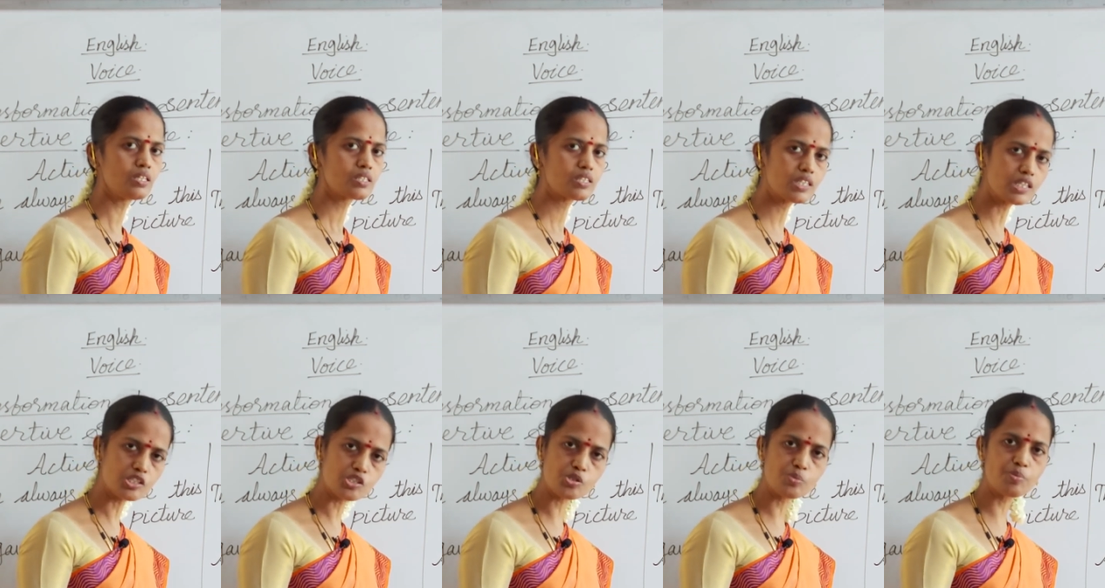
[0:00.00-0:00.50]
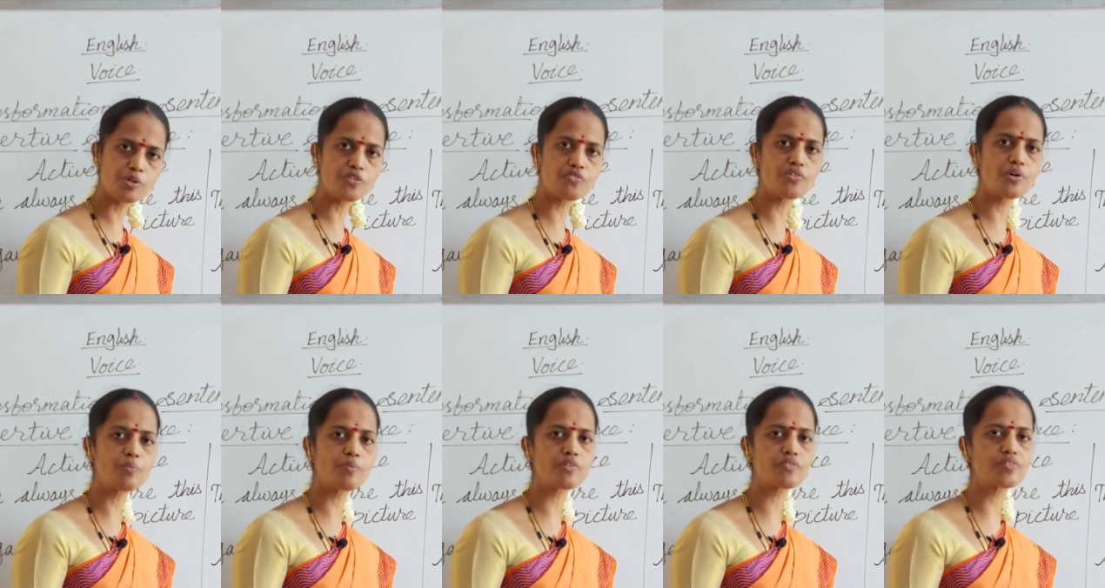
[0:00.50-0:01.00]
That will be
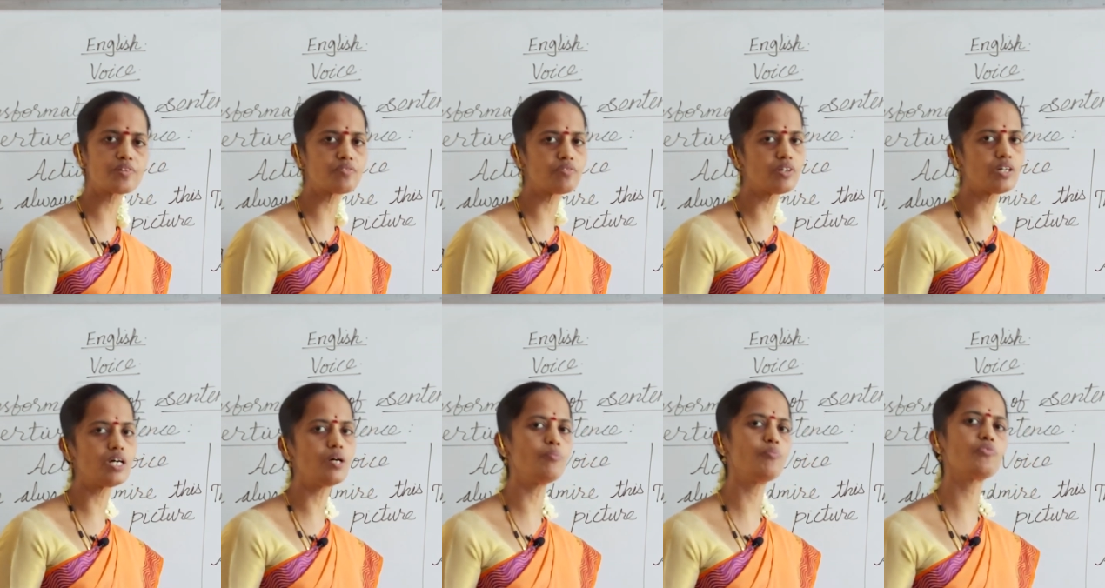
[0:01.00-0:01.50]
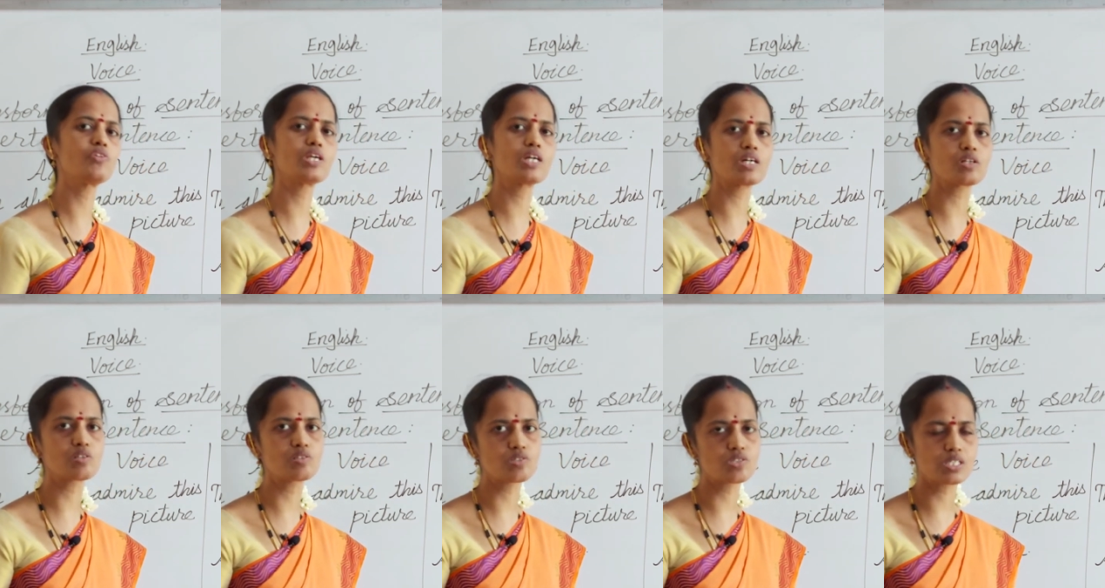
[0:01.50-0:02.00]
form of the verb. We
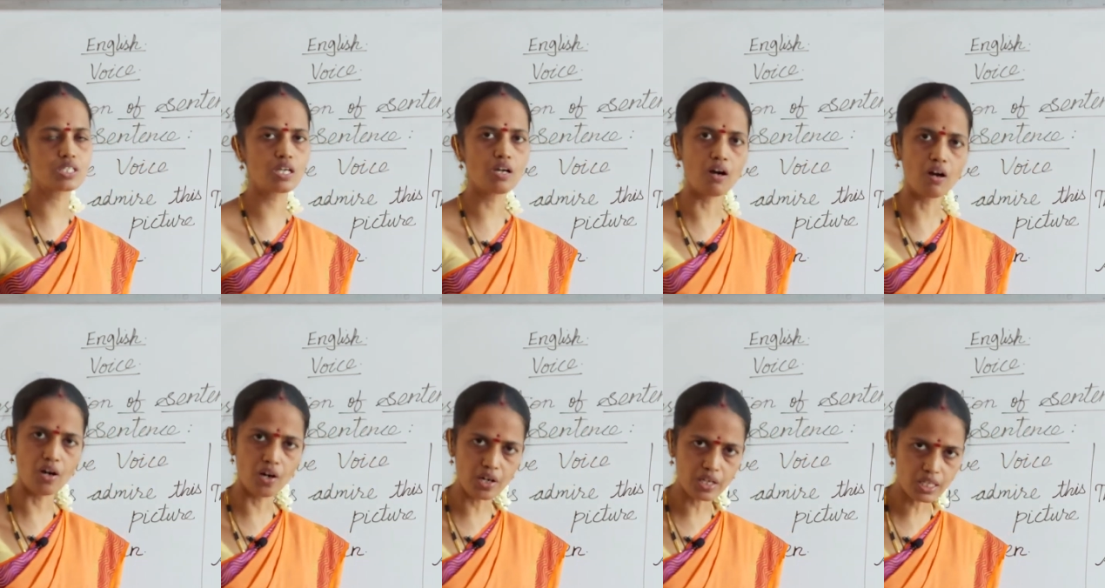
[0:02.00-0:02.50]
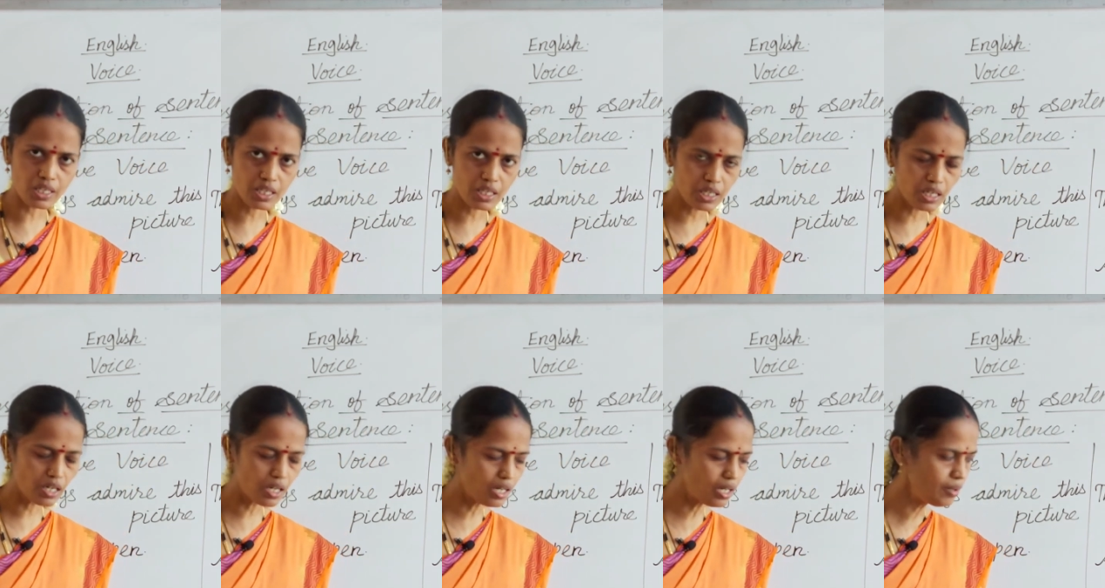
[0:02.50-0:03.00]
are using are
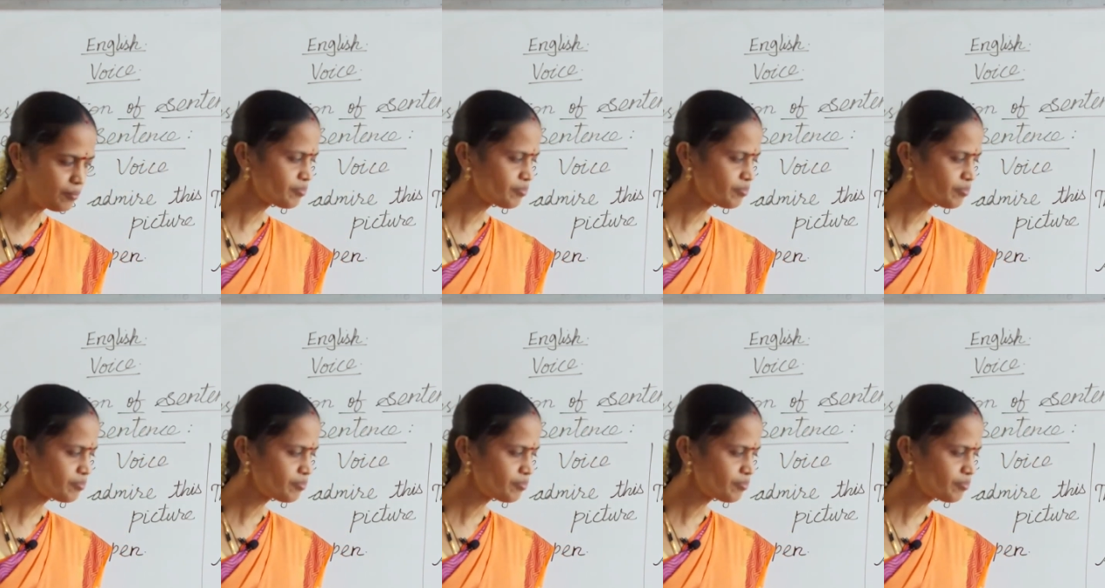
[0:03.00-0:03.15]
here.